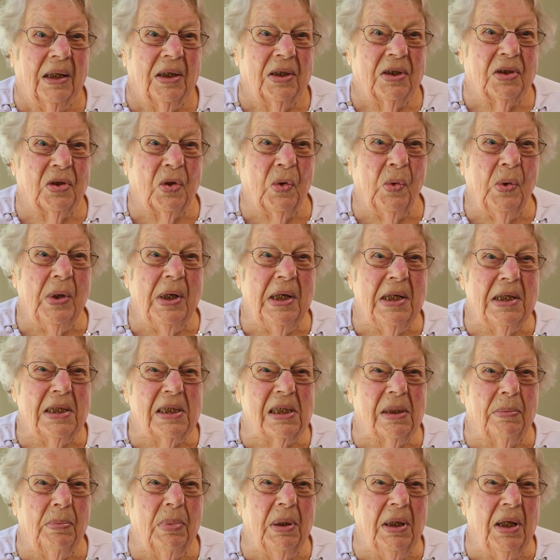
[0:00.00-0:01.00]

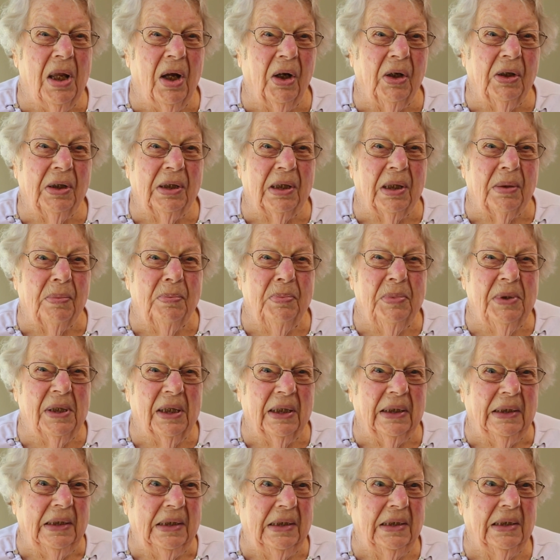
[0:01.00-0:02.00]
Squeeze them and hug them
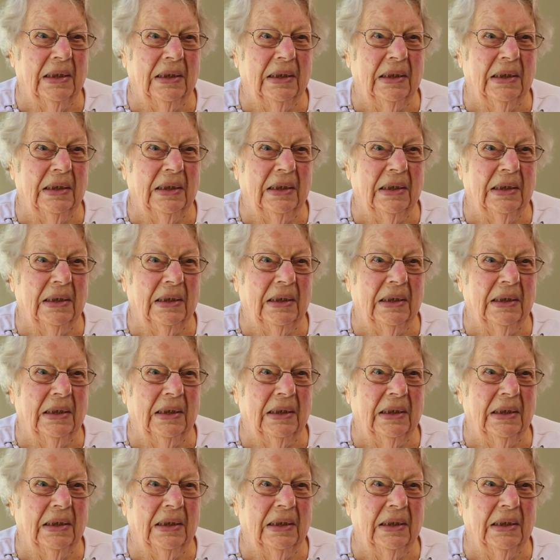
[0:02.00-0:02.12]
tight.